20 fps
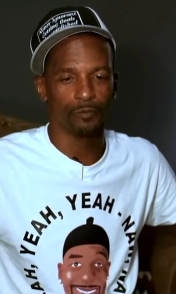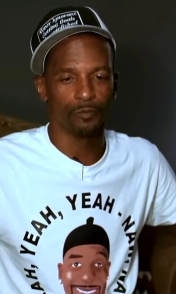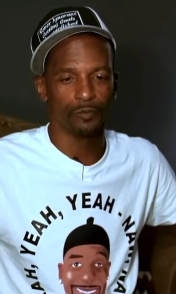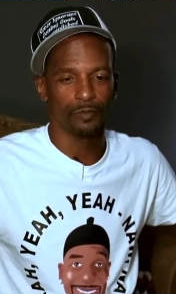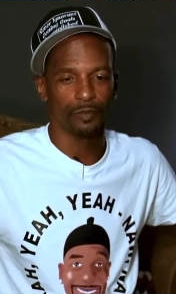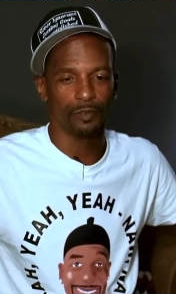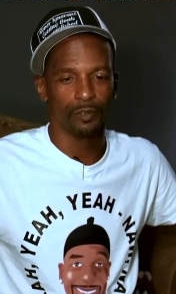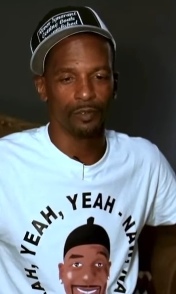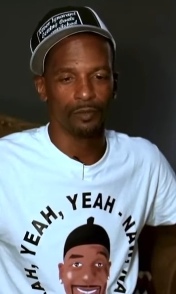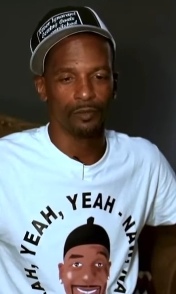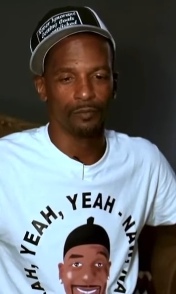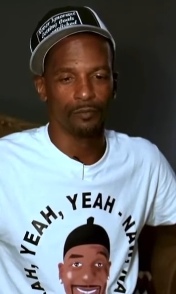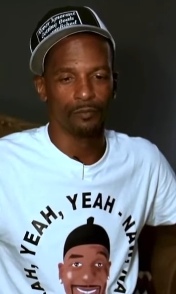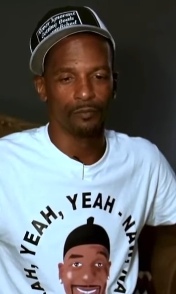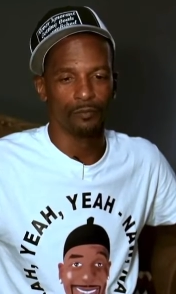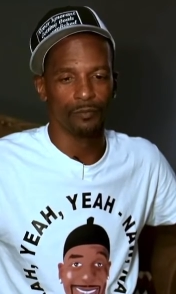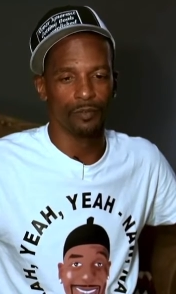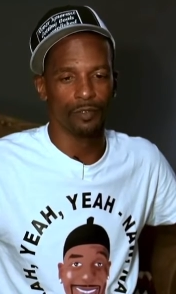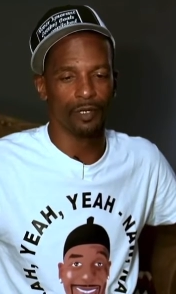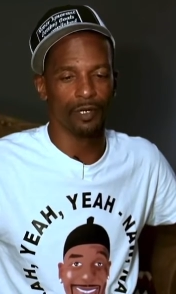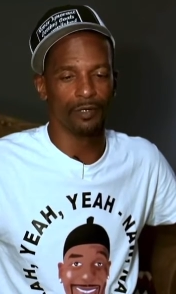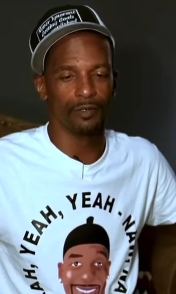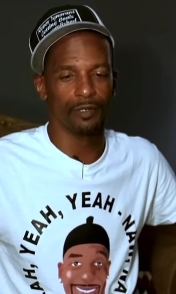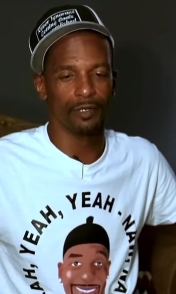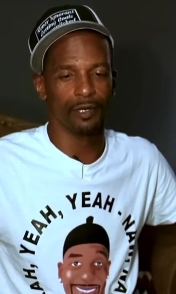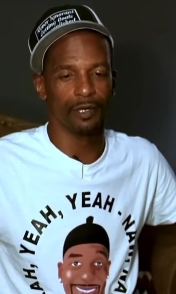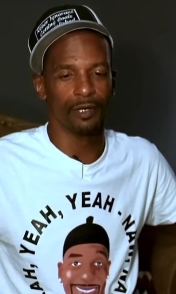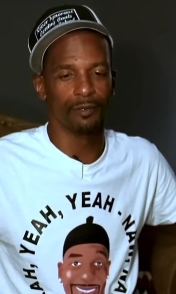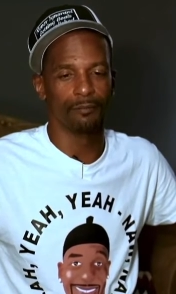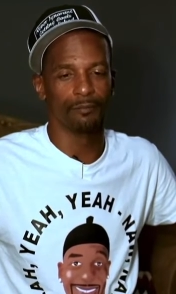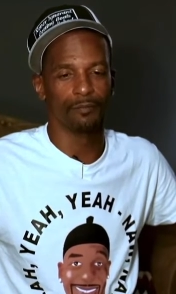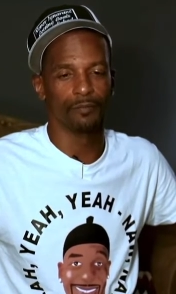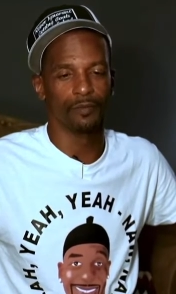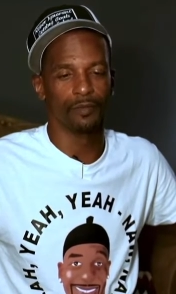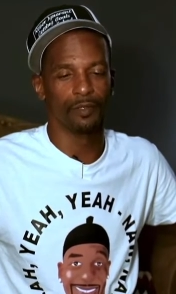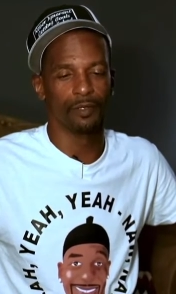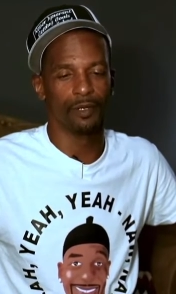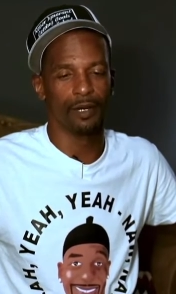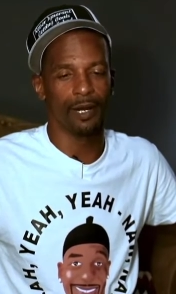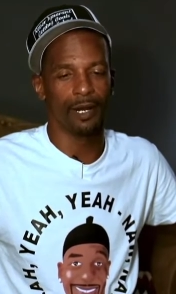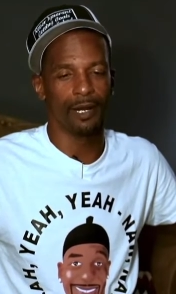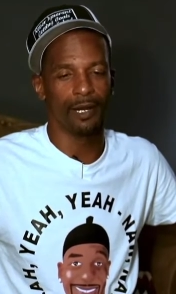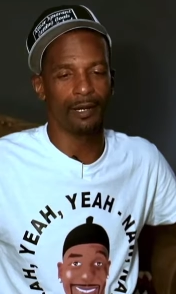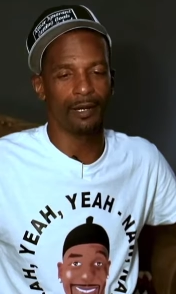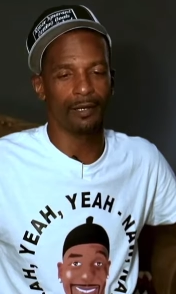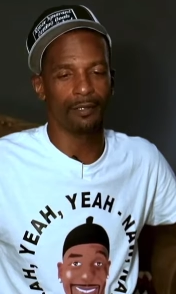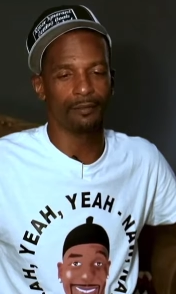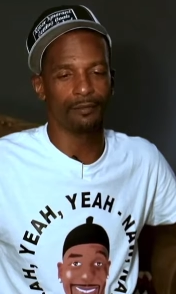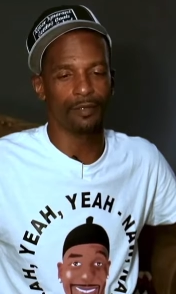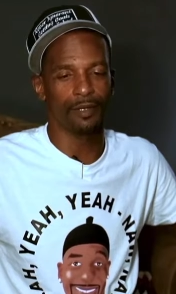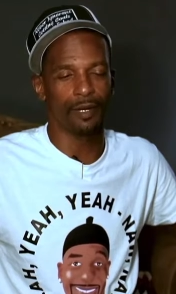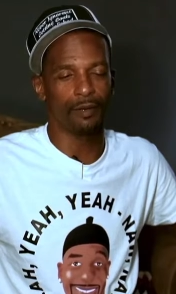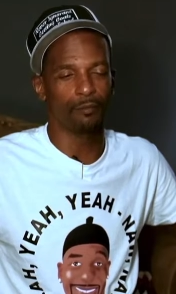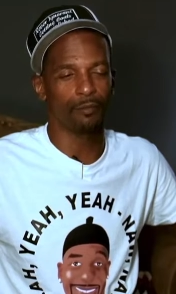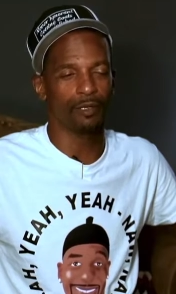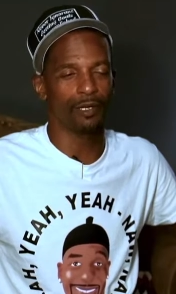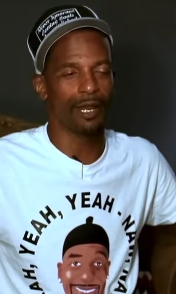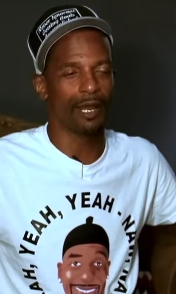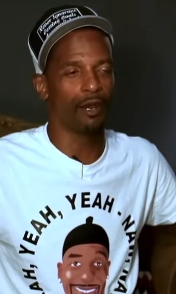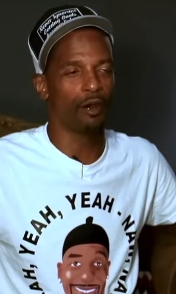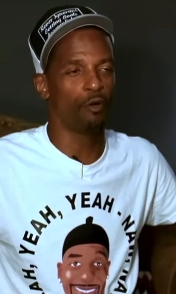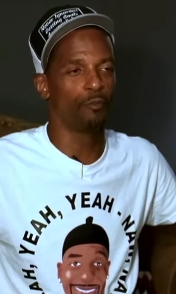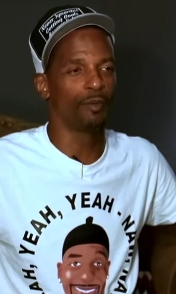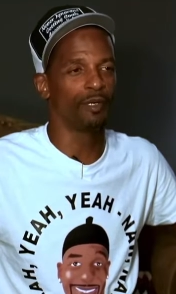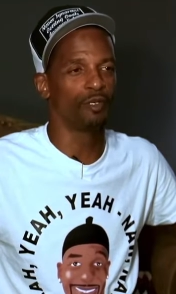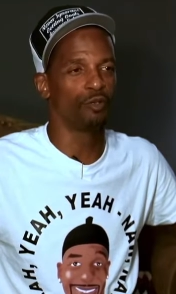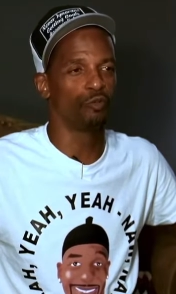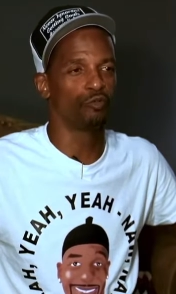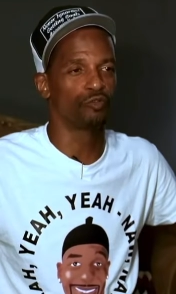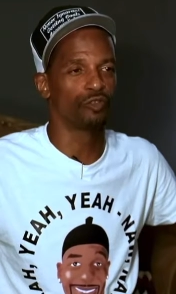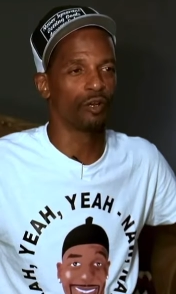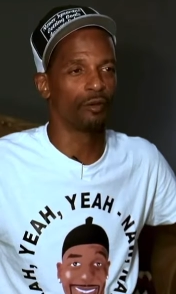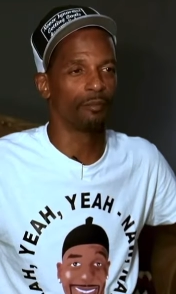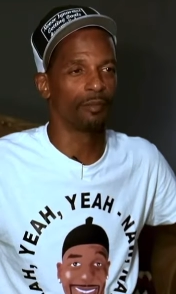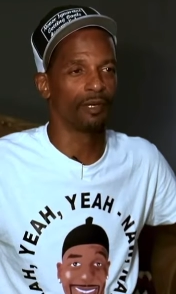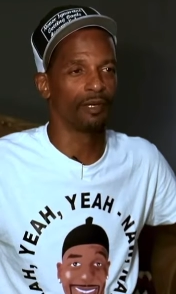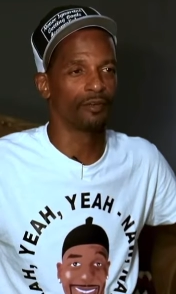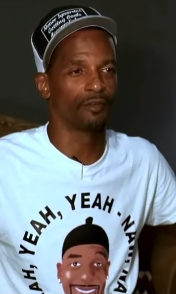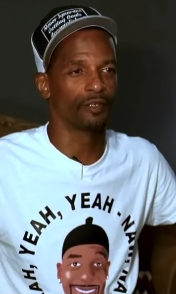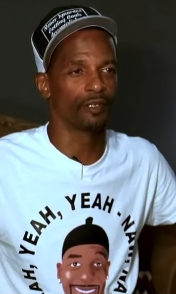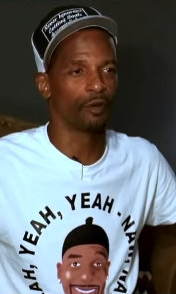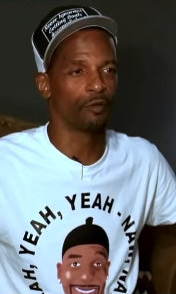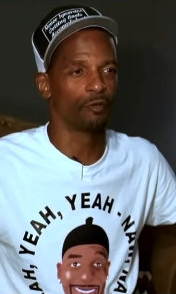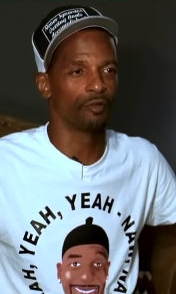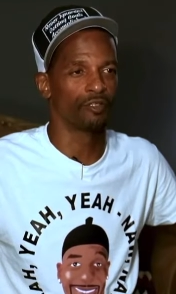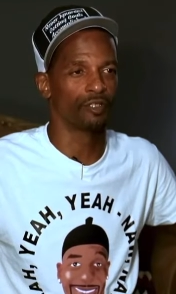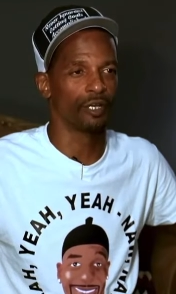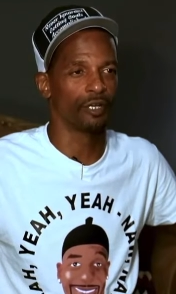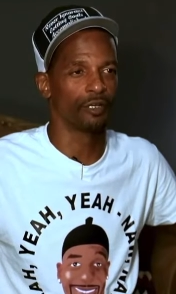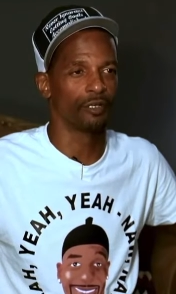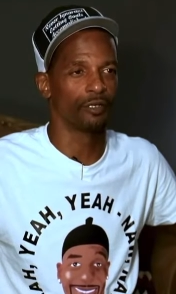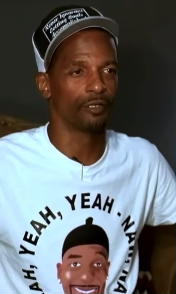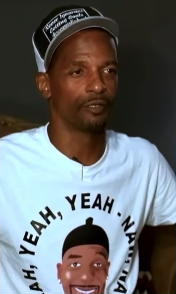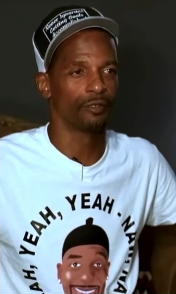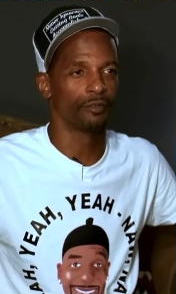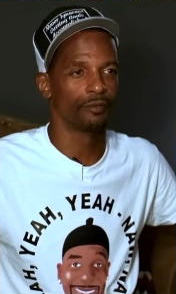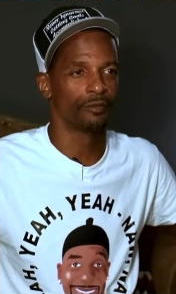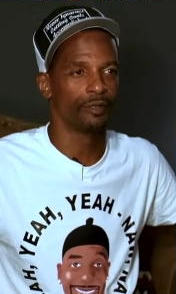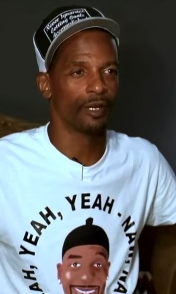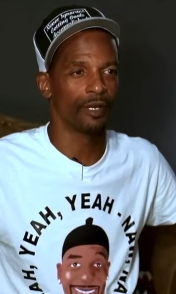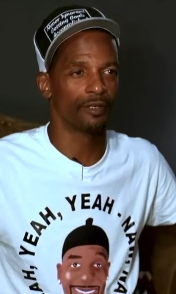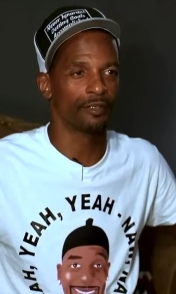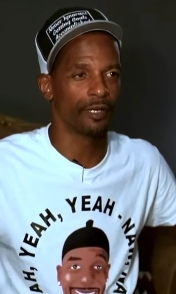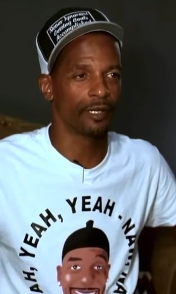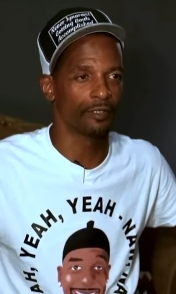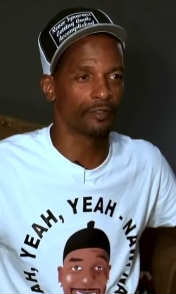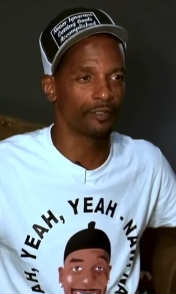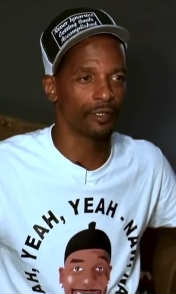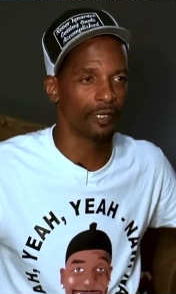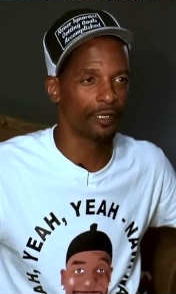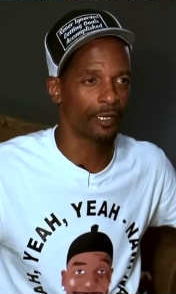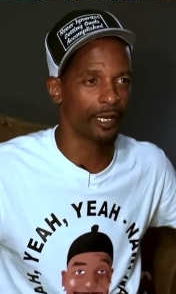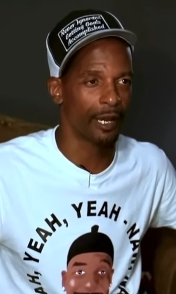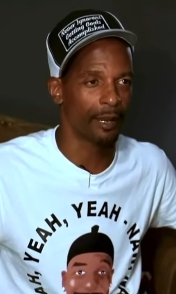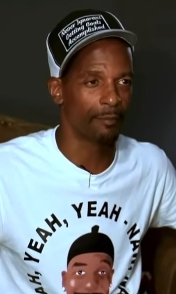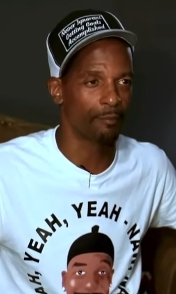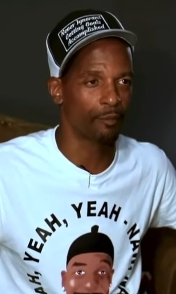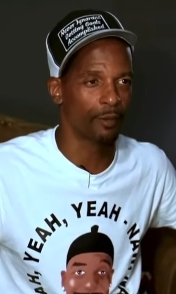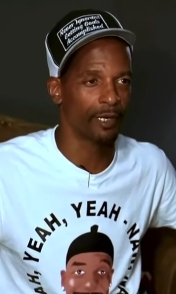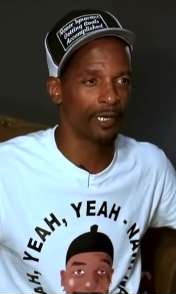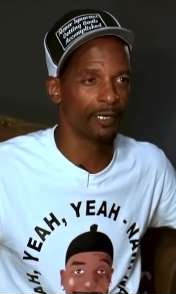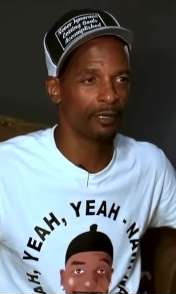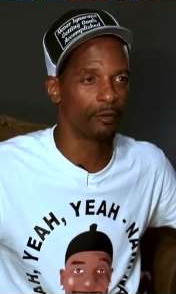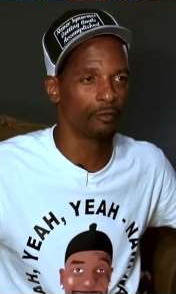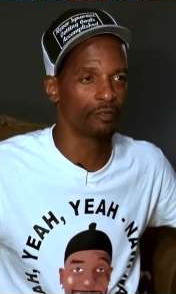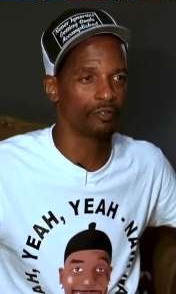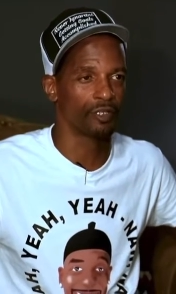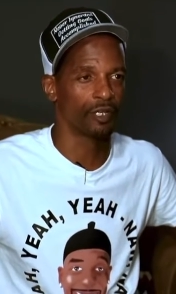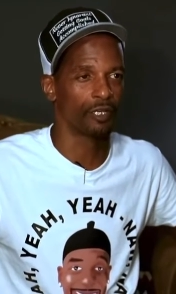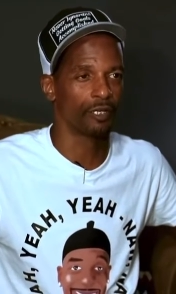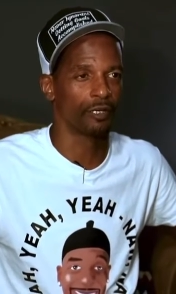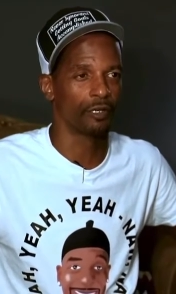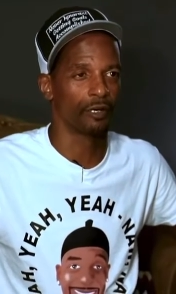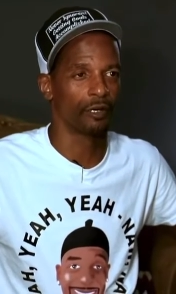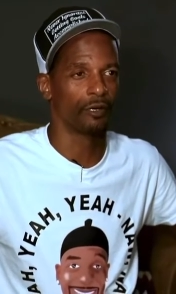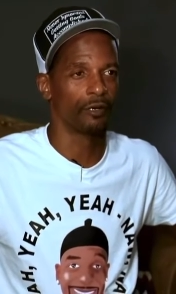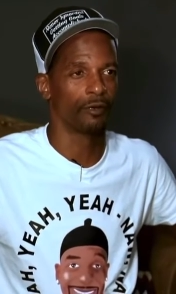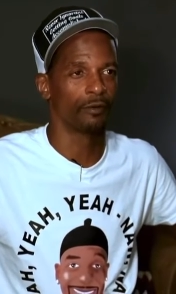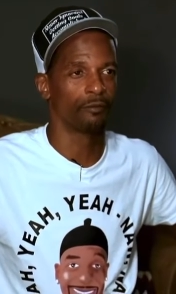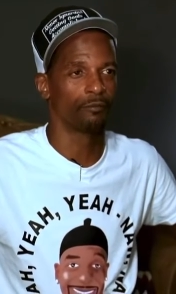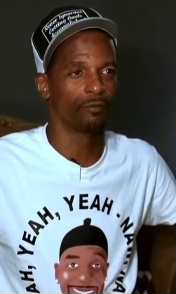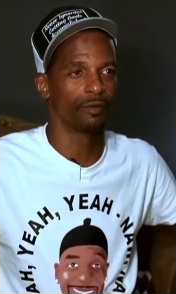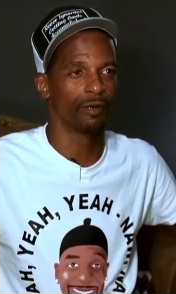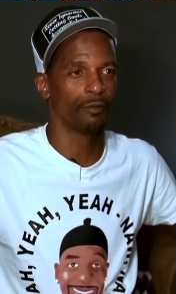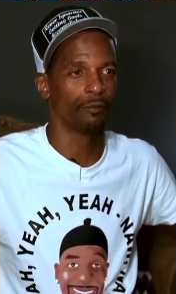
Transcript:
Speaker 1: uh yeah, yeah. yeah. Uh, I, I, I, well, I, hope, hope you do something else to go to jail. That's, that's just it. I pray you go to jail. Yeah,